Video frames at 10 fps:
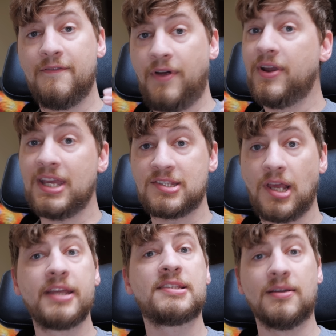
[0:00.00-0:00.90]
Very
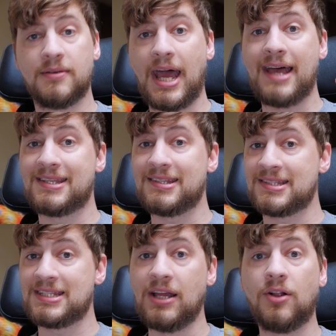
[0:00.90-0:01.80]
exciting, as it's
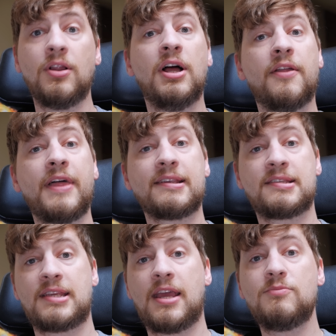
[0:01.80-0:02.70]
still that
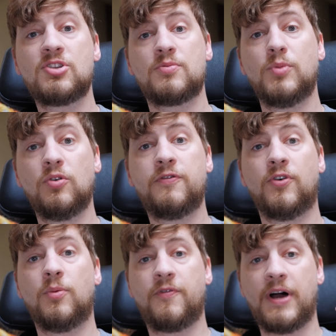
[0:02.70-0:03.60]
same small
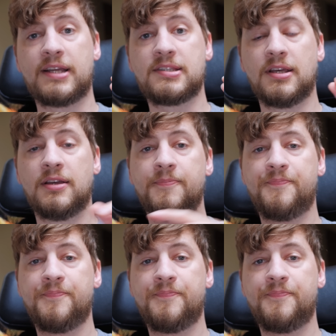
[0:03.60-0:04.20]
form factor.